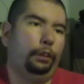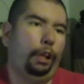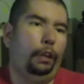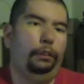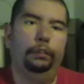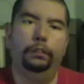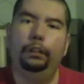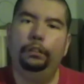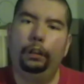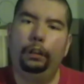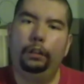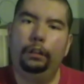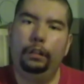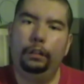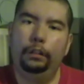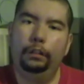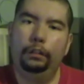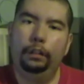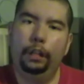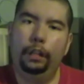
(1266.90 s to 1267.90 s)
Really
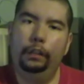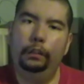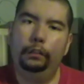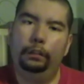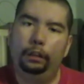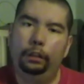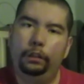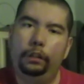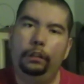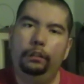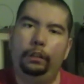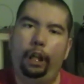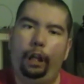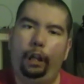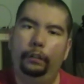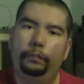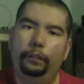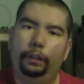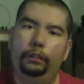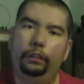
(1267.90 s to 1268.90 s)
interesting
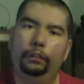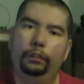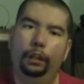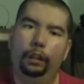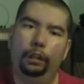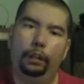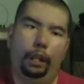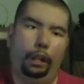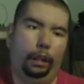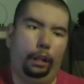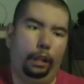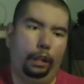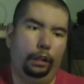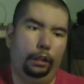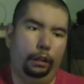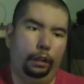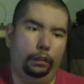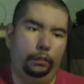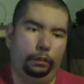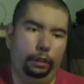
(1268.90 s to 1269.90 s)
documentary. Like,
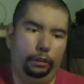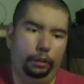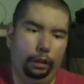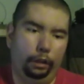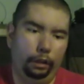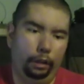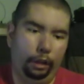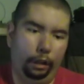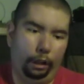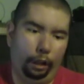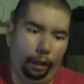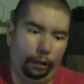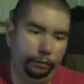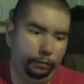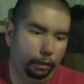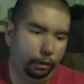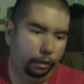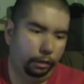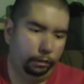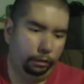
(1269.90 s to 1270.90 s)
it really
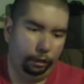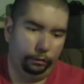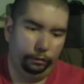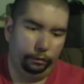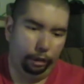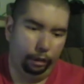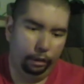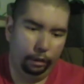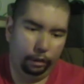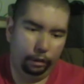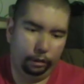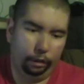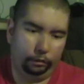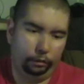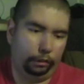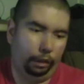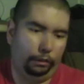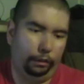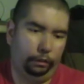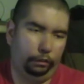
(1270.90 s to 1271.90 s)
covers from the
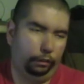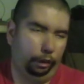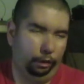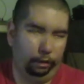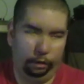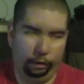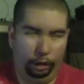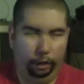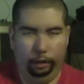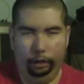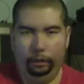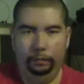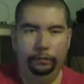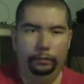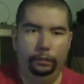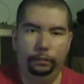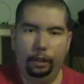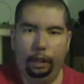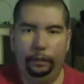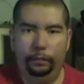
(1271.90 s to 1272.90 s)
very first horror
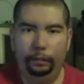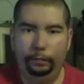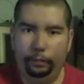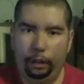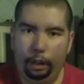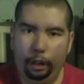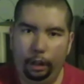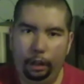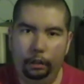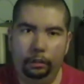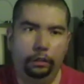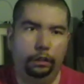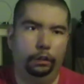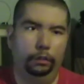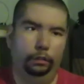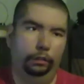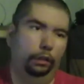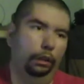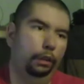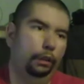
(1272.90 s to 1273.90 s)
movie ever made
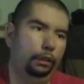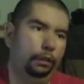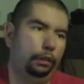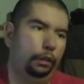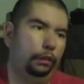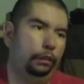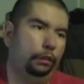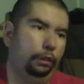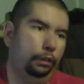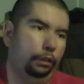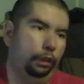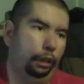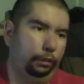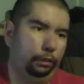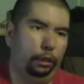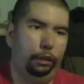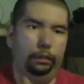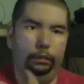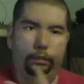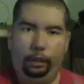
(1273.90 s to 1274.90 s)
to,
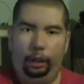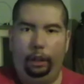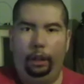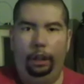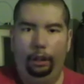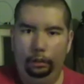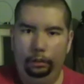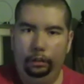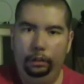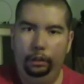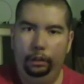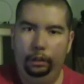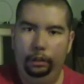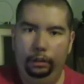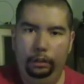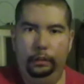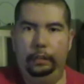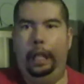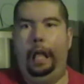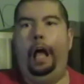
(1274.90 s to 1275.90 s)
the
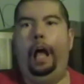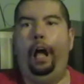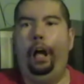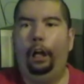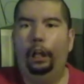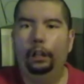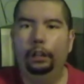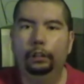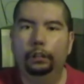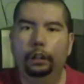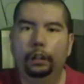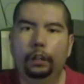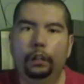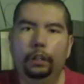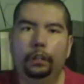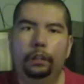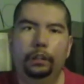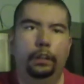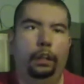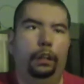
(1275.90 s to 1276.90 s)
culture now,
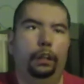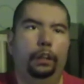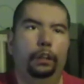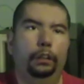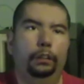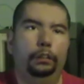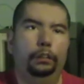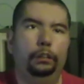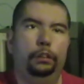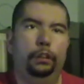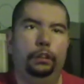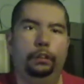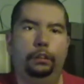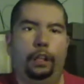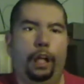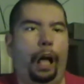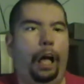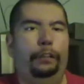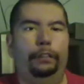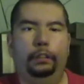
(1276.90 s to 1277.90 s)
you know, just
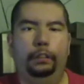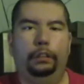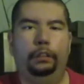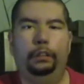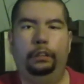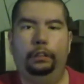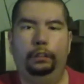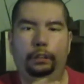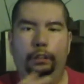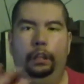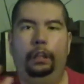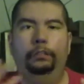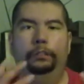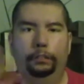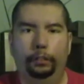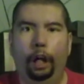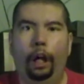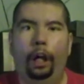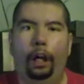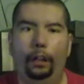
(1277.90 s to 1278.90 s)
how it's
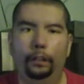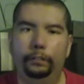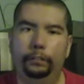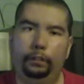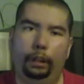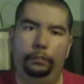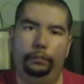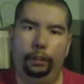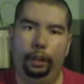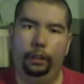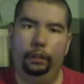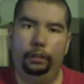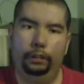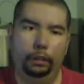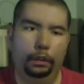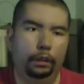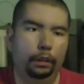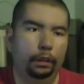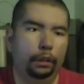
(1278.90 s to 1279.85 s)
evolved. I mean,